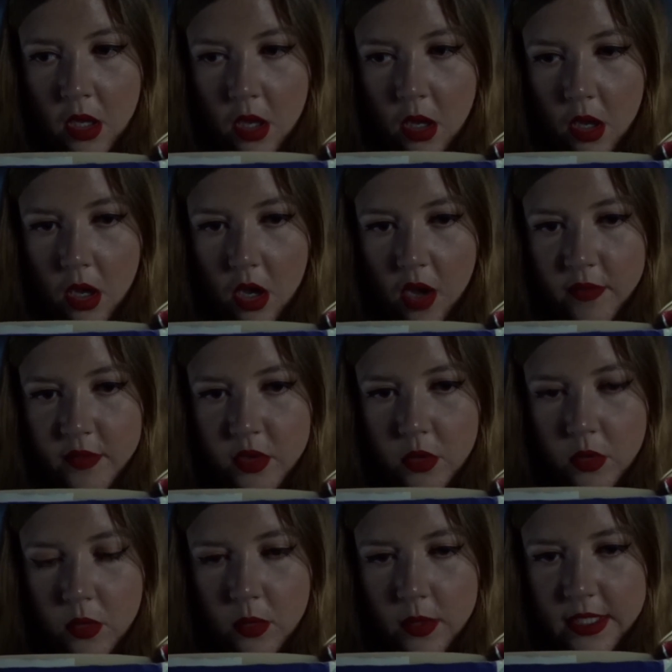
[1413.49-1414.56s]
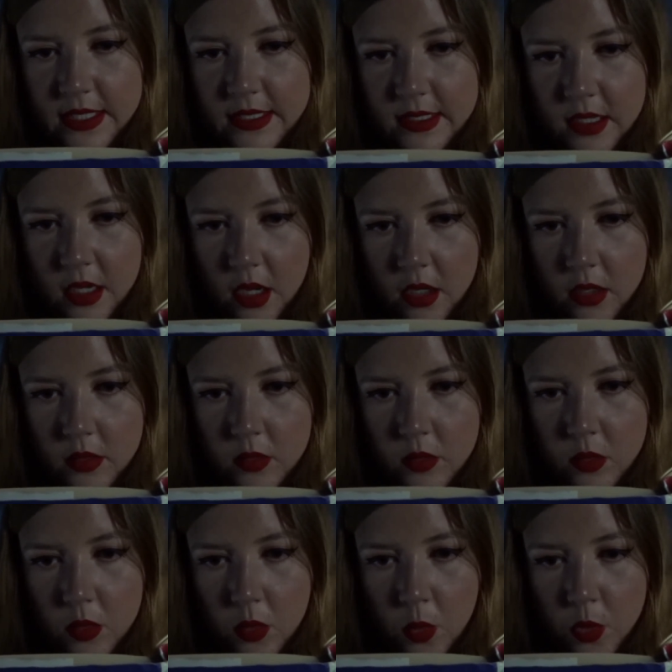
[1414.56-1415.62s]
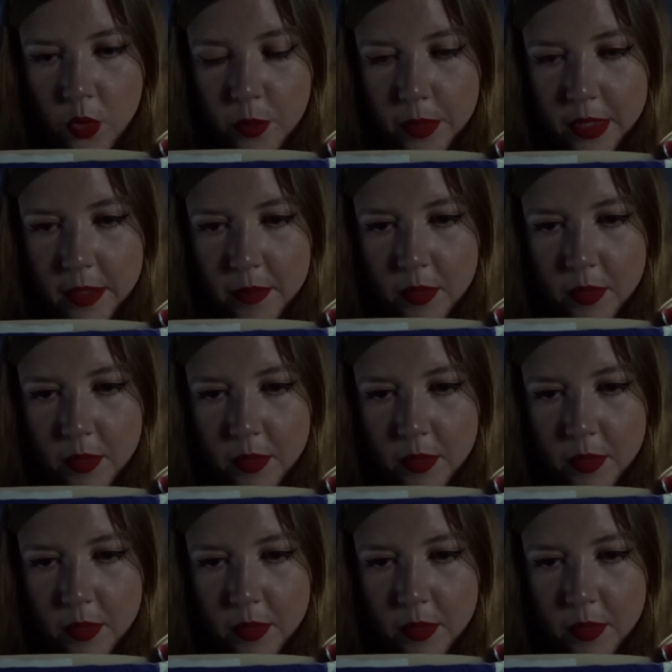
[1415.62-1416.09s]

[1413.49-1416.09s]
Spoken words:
After all he's done, all the people